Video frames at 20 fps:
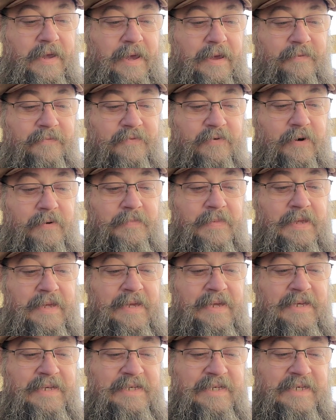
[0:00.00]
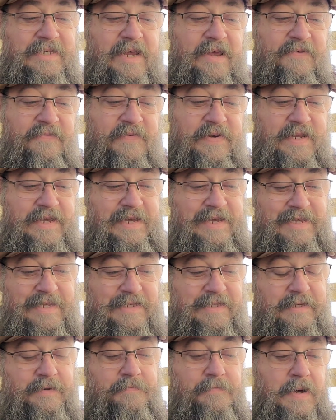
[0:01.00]
came from.
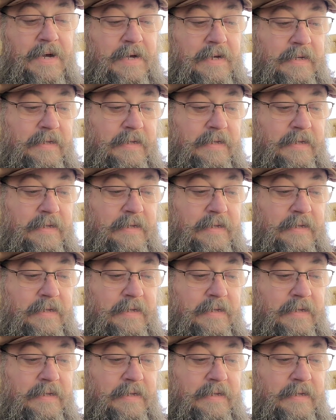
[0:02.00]
Safetyism.